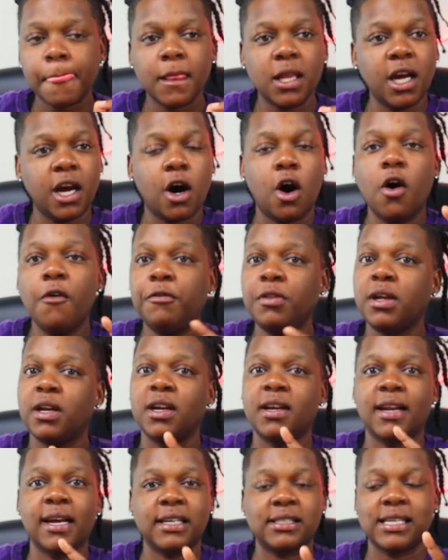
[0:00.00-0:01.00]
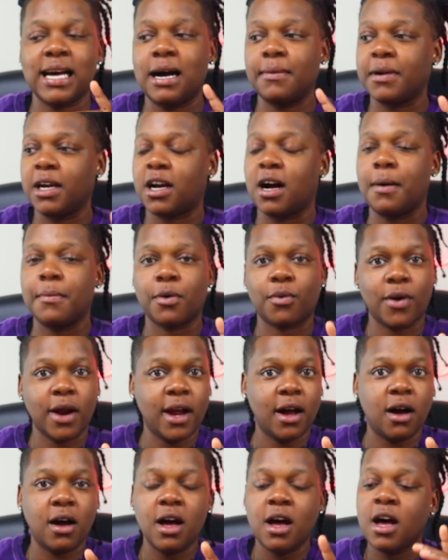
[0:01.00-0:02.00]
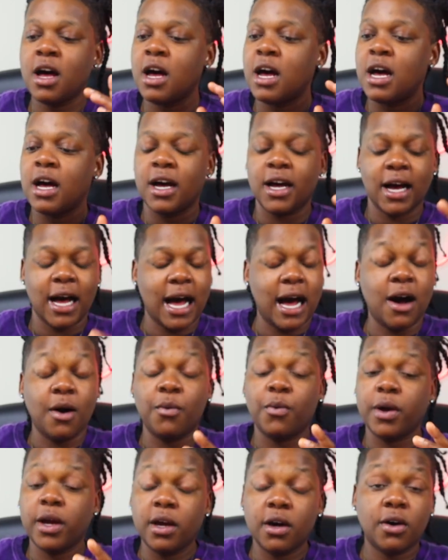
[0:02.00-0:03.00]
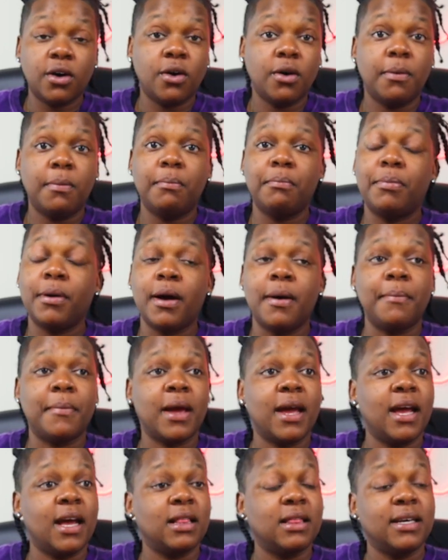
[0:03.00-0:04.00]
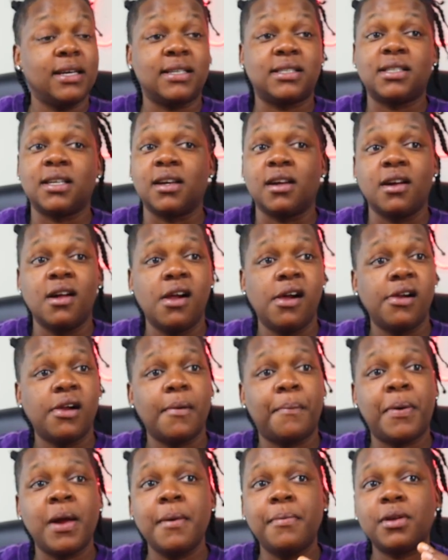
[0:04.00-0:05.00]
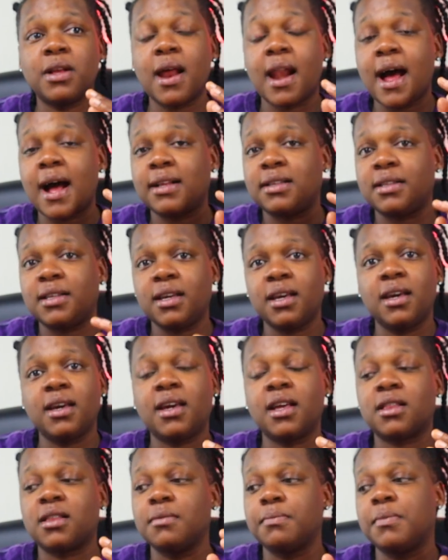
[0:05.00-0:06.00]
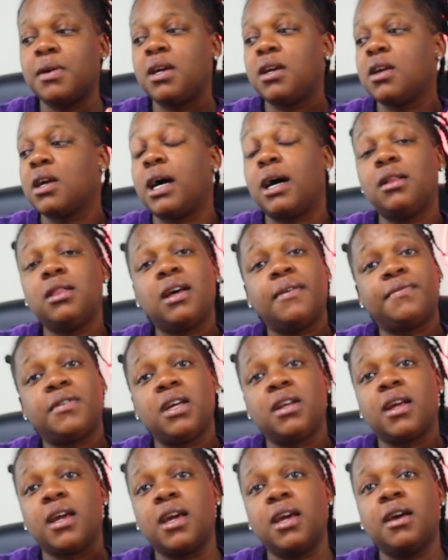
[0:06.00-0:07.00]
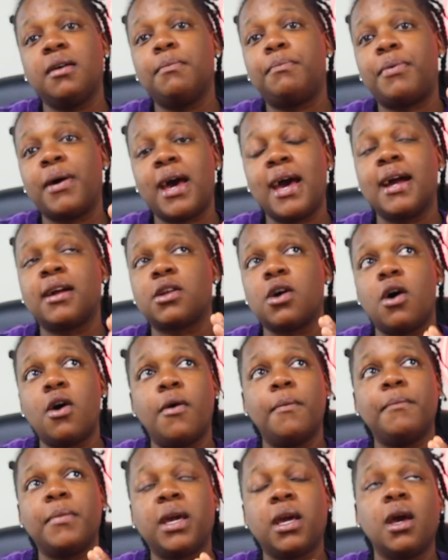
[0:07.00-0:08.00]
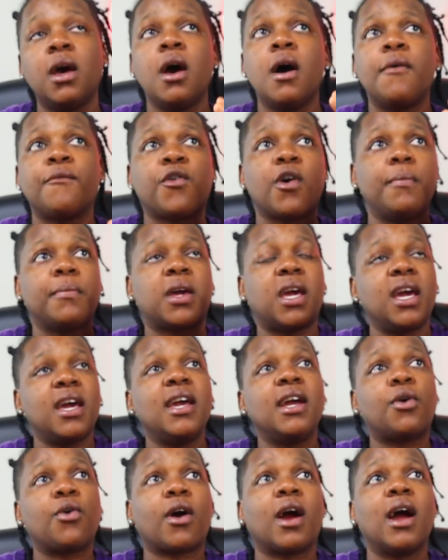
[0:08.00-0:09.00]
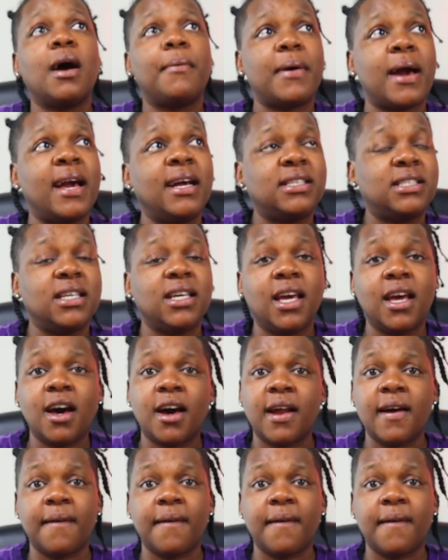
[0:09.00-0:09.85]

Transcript: That hopefully the next time they come around, I will. But man, listen people that I did get to meet, y'all left an impact on me. From King Crab ATL